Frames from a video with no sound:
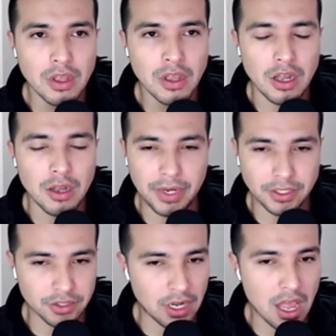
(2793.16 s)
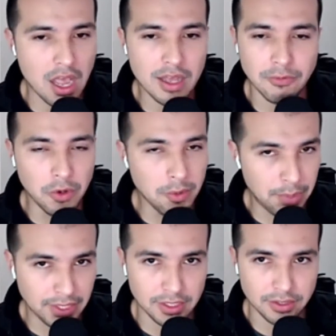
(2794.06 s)
because there's a lot of moving
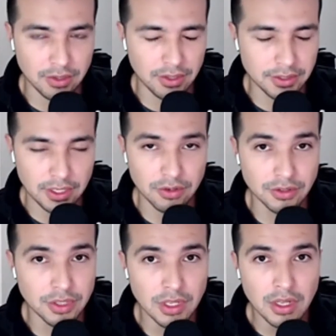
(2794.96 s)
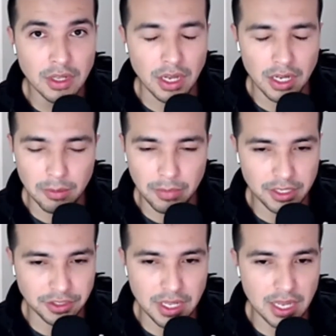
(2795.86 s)
pieces to these deals.
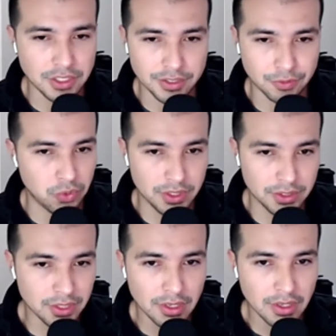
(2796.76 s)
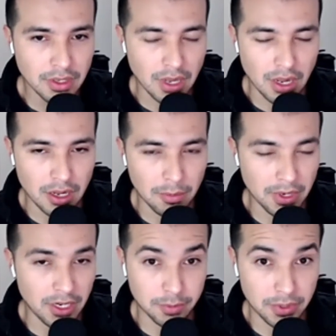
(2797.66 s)
It's not just rent and
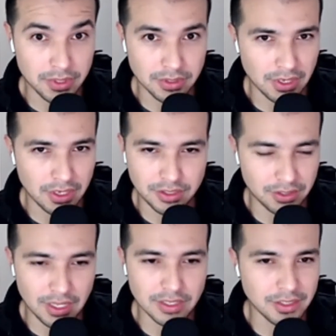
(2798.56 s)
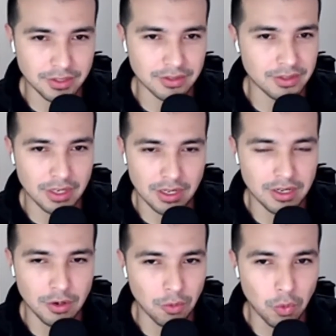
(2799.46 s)
expenses. That's just
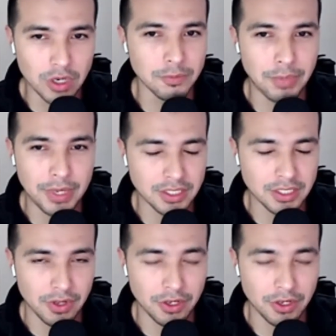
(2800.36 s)
one piece of it.